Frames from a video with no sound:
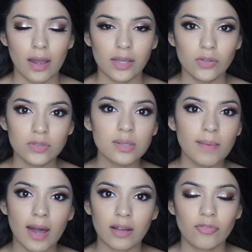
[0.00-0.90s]
I use the
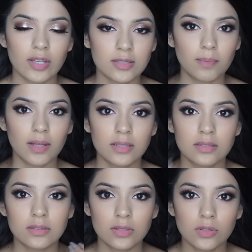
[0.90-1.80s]
MAC Fix Plus
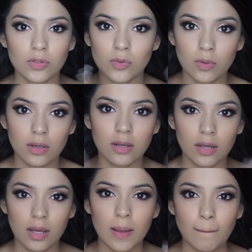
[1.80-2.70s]
to
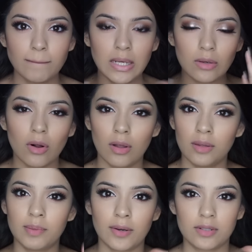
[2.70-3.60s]
melt all the
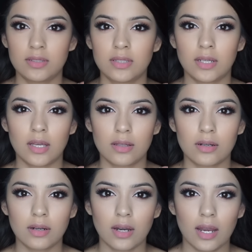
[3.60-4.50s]
powders
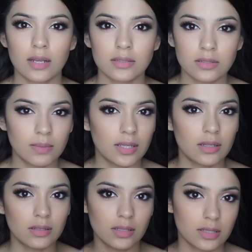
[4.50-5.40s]
together to make
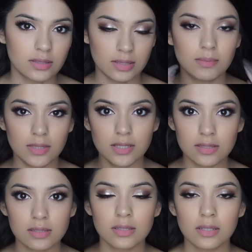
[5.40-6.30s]
it look
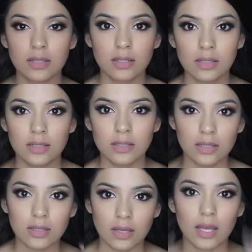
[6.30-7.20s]
seamless
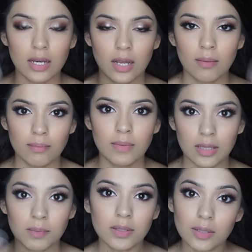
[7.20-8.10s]
and not
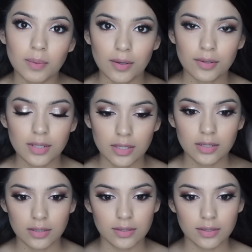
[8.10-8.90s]
make me look powdery.